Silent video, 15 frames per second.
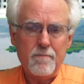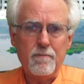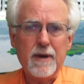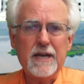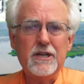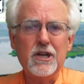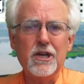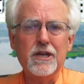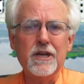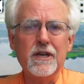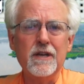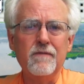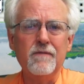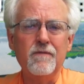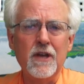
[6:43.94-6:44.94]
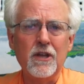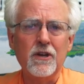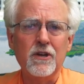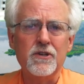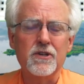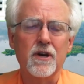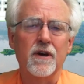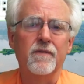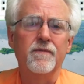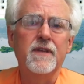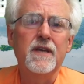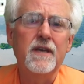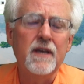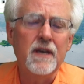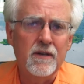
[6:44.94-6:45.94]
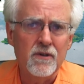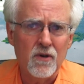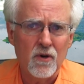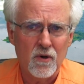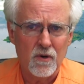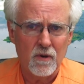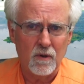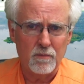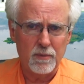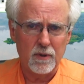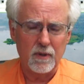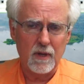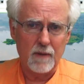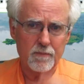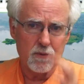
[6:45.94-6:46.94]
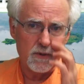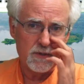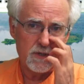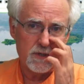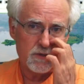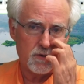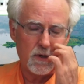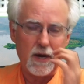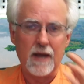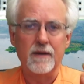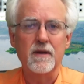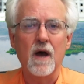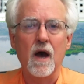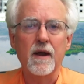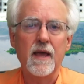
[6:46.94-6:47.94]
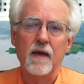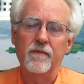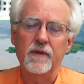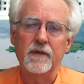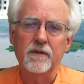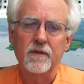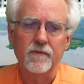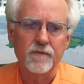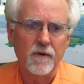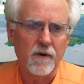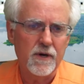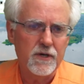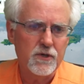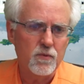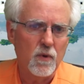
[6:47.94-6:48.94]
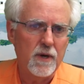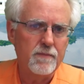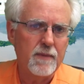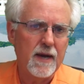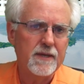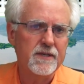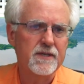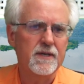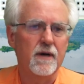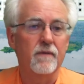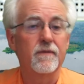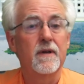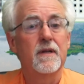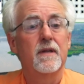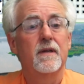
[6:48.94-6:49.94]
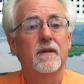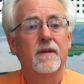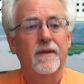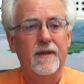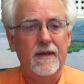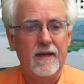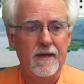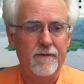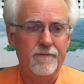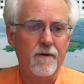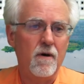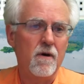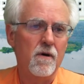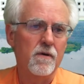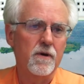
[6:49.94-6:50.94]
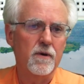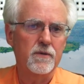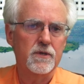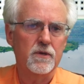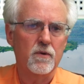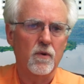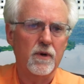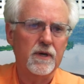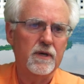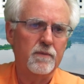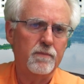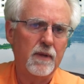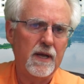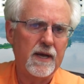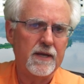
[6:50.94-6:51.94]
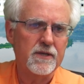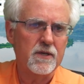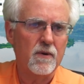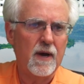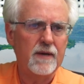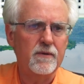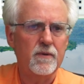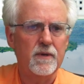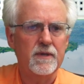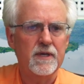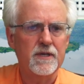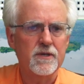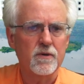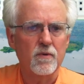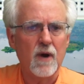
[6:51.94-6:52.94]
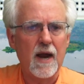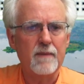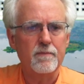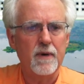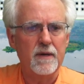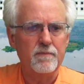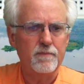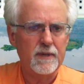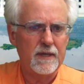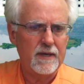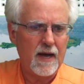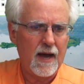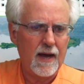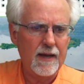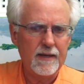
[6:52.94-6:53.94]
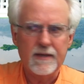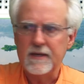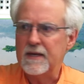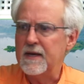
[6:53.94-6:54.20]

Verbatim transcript: by taking advantage of the internal pull-up resistor and not having to furnish one myself if all goes according to plan. So I do a digital write button pin high.